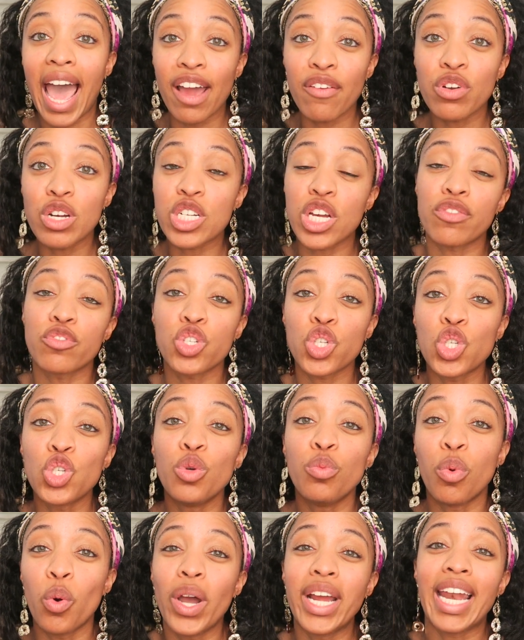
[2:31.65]
average of
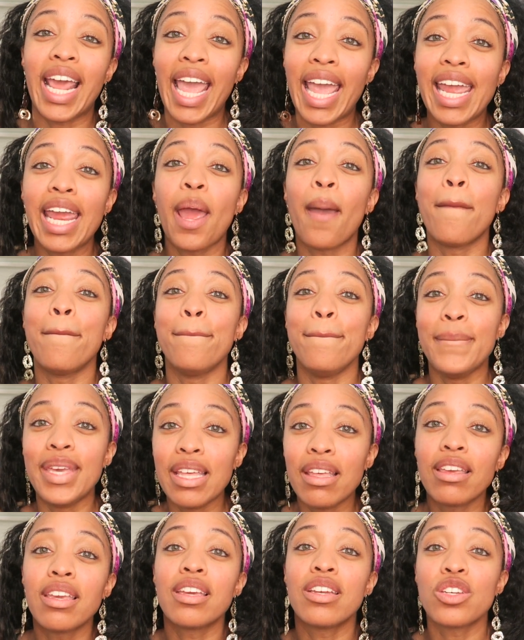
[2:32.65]
2.8
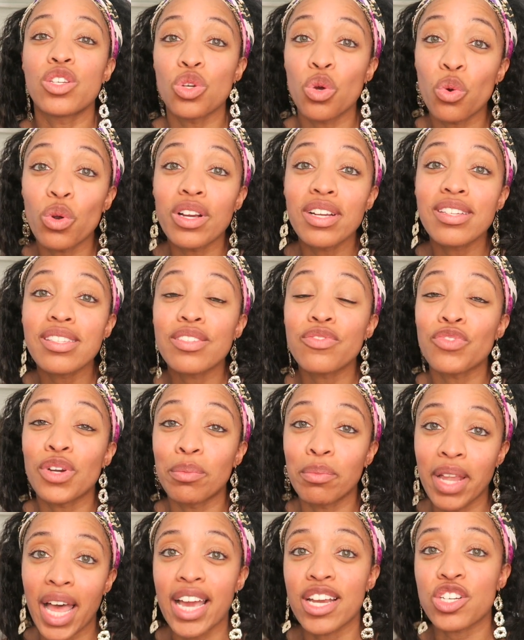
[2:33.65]
million tourists
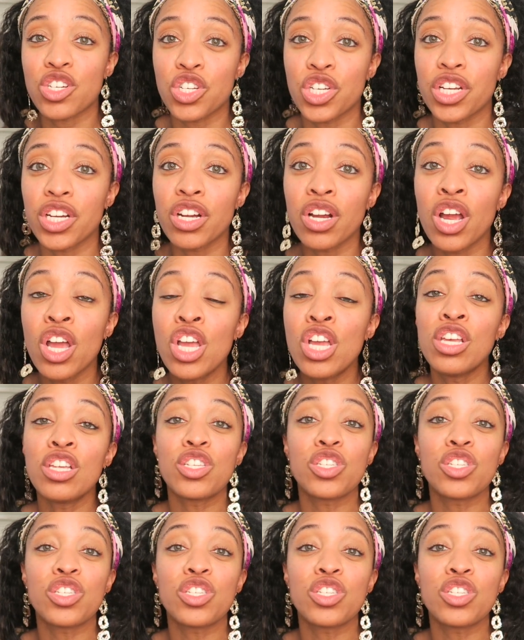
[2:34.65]
from last year.